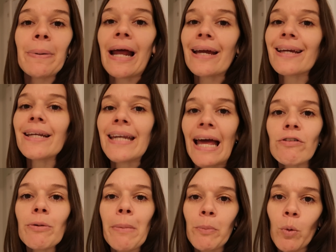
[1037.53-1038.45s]
but I can
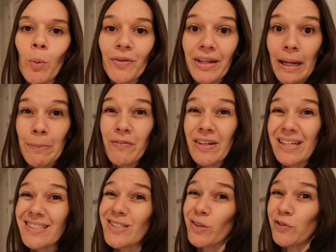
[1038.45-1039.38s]
never remember what the name of it
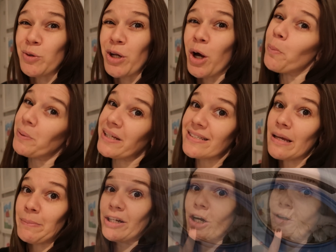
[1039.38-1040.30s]
is. So if you know, please let me